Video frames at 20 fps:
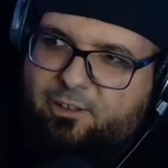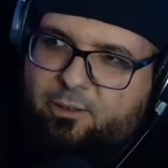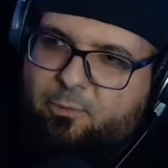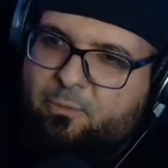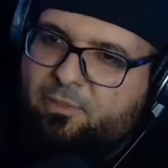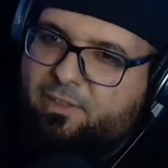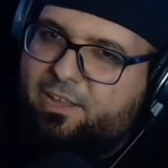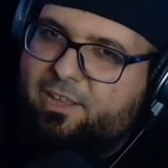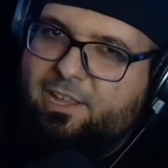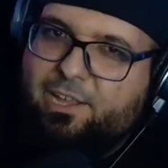
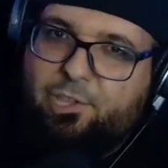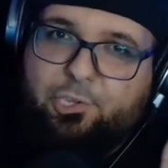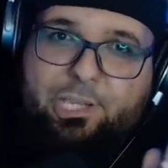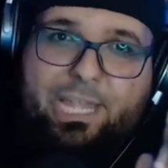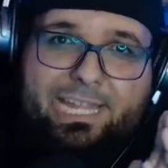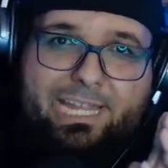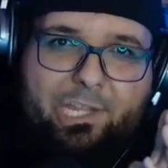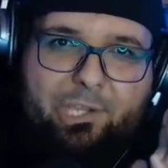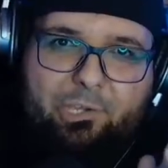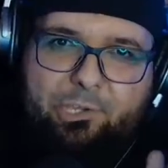almost like a
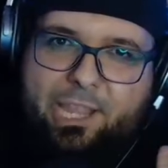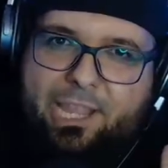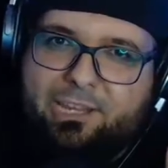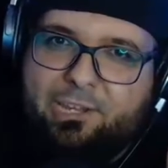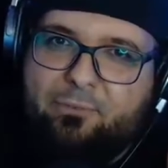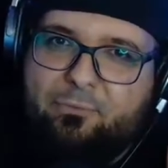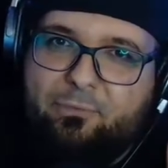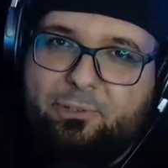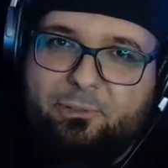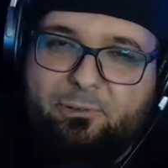Jackie Chan
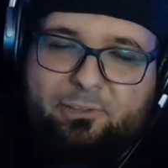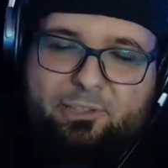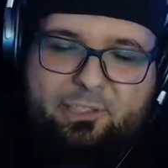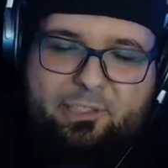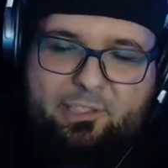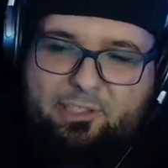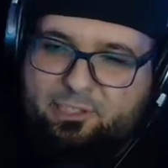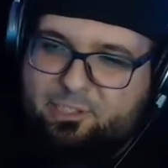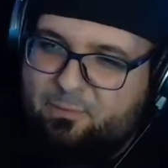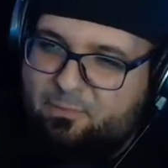influence
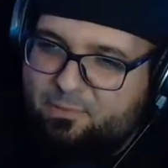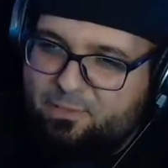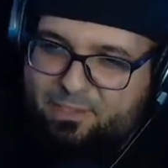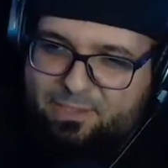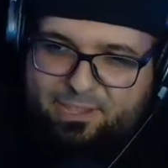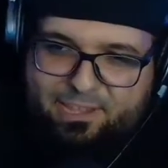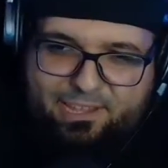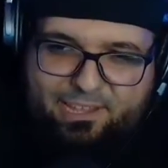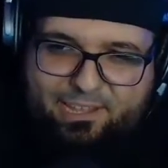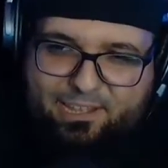in some of
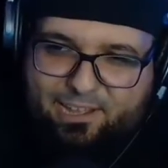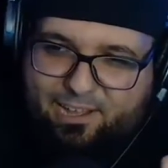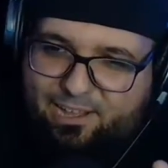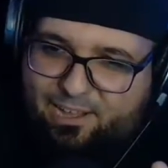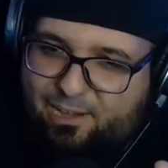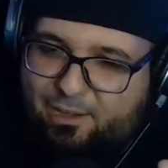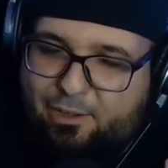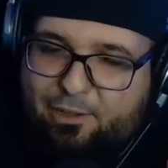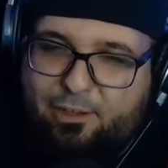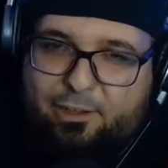the
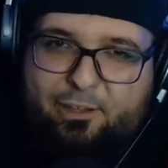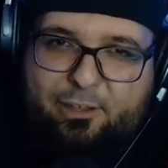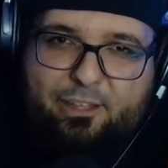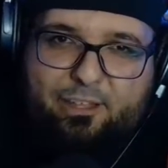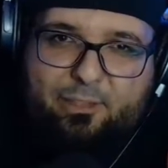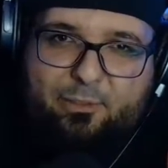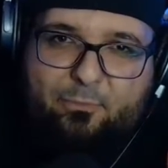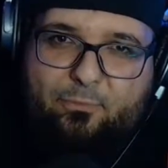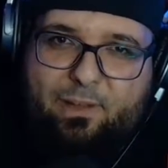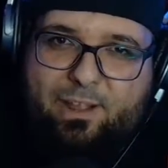
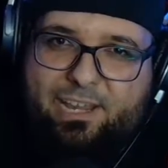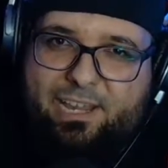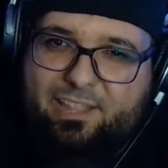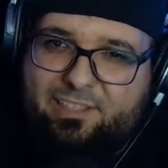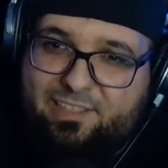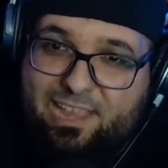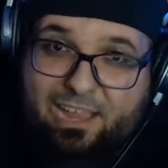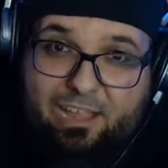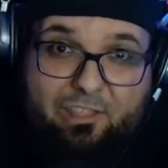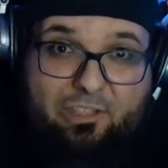fighting
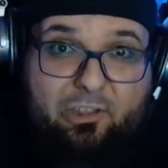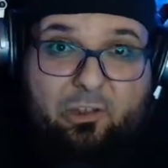styles.